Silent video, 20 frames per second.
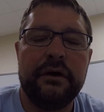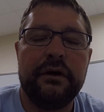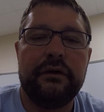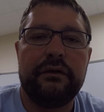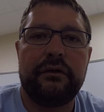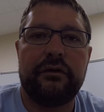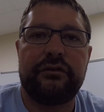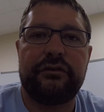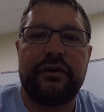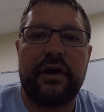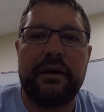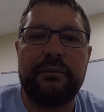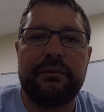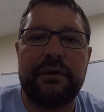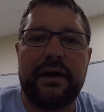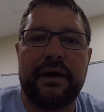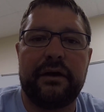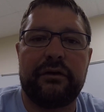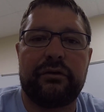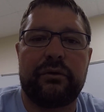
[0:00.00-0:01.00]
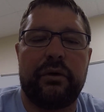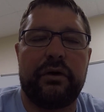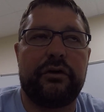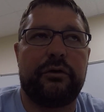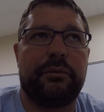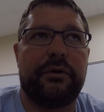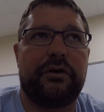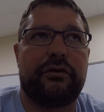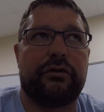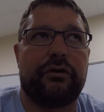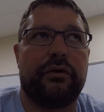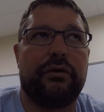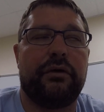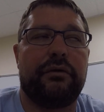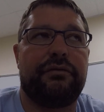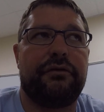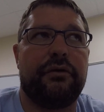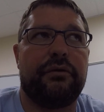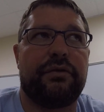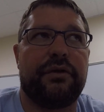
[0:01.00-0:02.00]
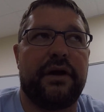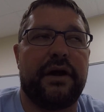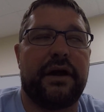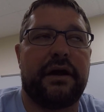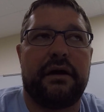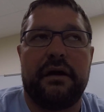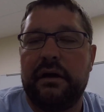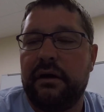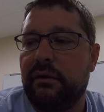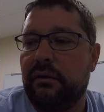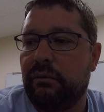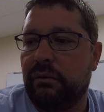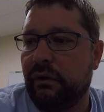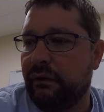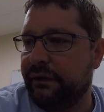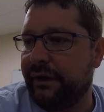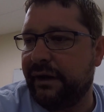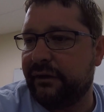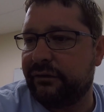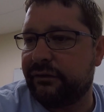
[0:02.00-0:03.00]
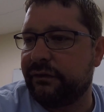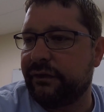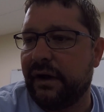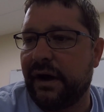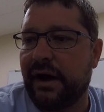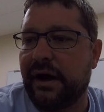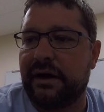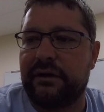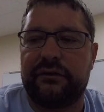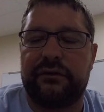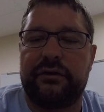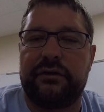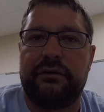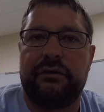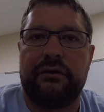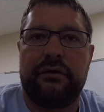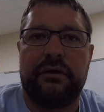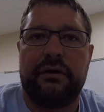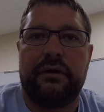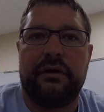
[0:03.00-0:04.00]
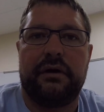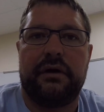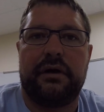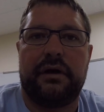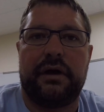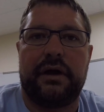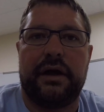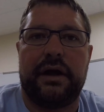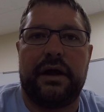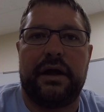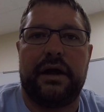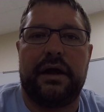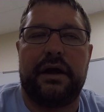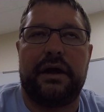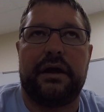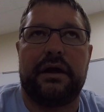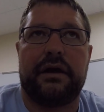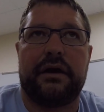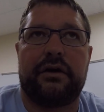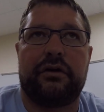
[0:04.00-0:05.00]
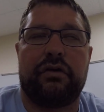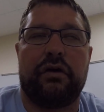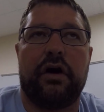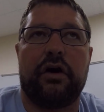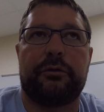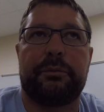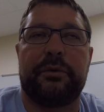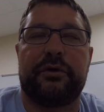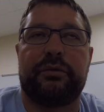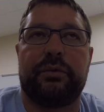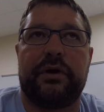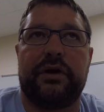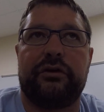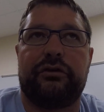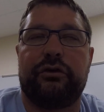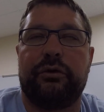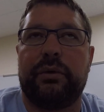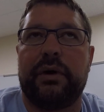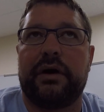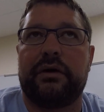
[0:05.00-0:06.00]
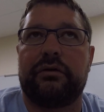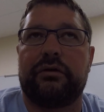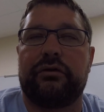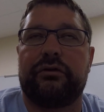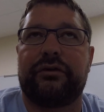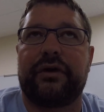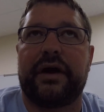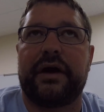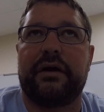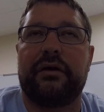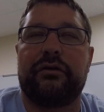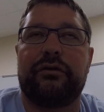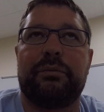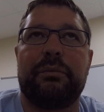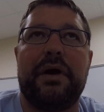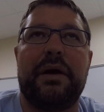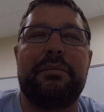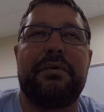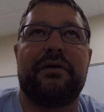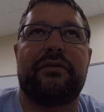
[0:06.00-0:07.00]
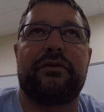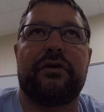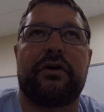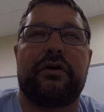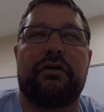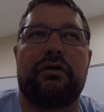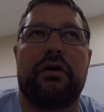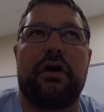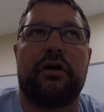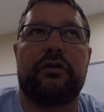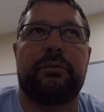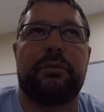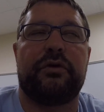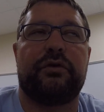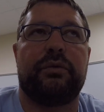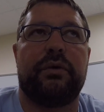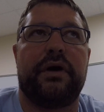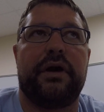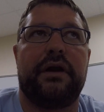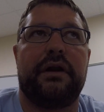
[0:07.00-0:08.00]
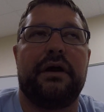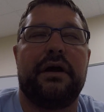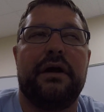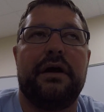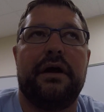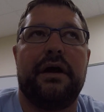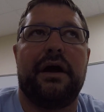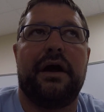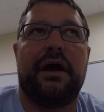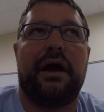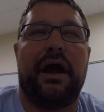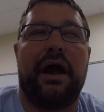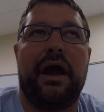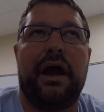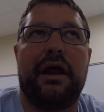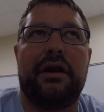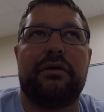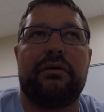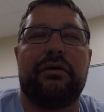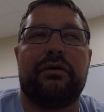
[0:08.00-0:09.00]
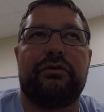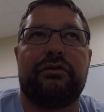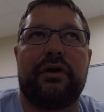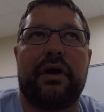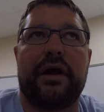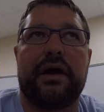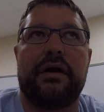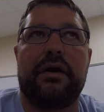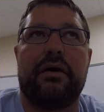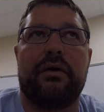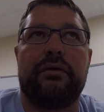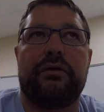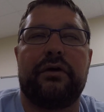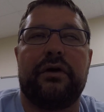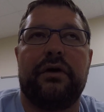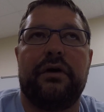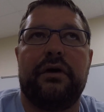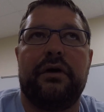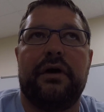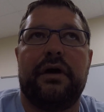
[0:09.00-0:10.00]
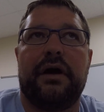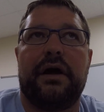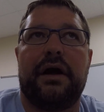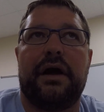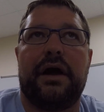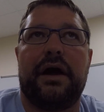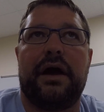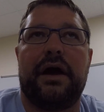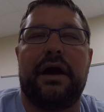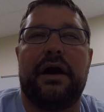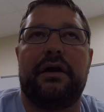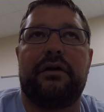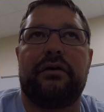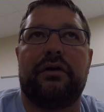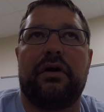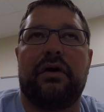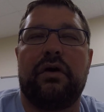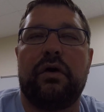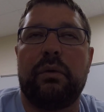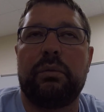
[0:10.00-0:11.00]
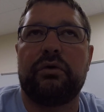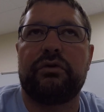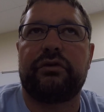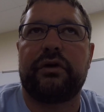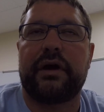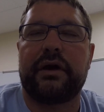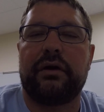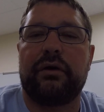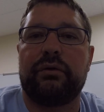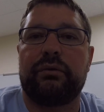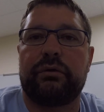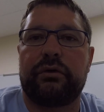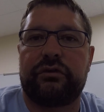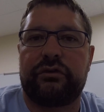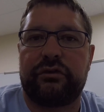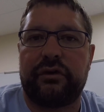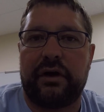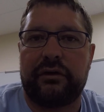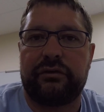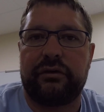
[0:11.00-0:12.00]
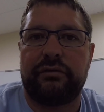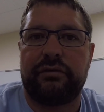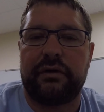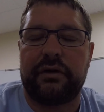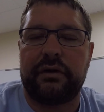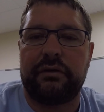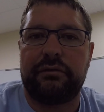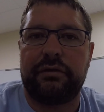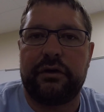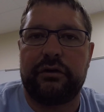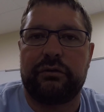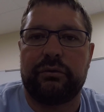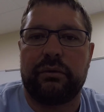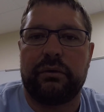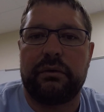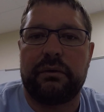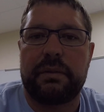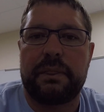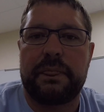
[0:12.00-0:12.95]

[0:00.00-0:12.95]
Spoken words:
The same thing is going to be true if you think, well, that's not a cross between two heterozygotes. Maybe it's a cross between a heterozygote and a homozygote recessive individual.